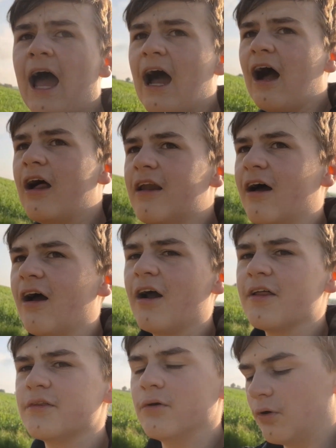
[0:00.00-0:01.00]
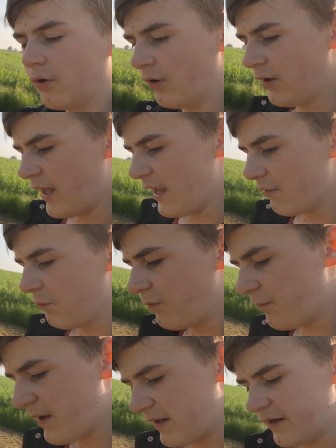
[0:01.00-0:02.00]
Like, I thought it would
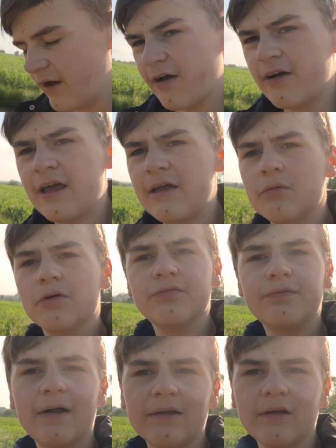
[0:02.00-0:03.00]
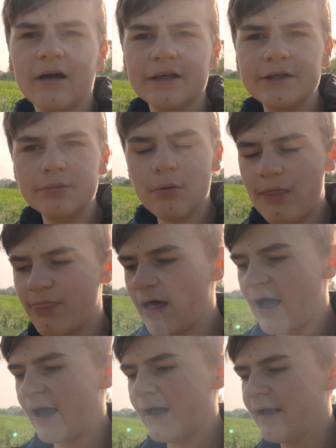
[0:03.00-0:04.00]
have felt like you went
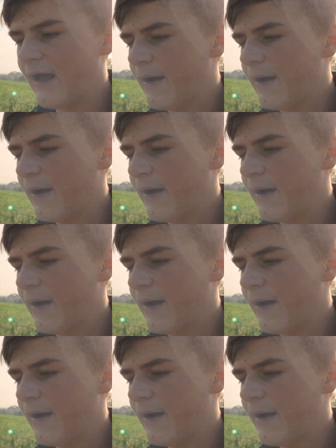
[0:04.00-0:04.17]
there,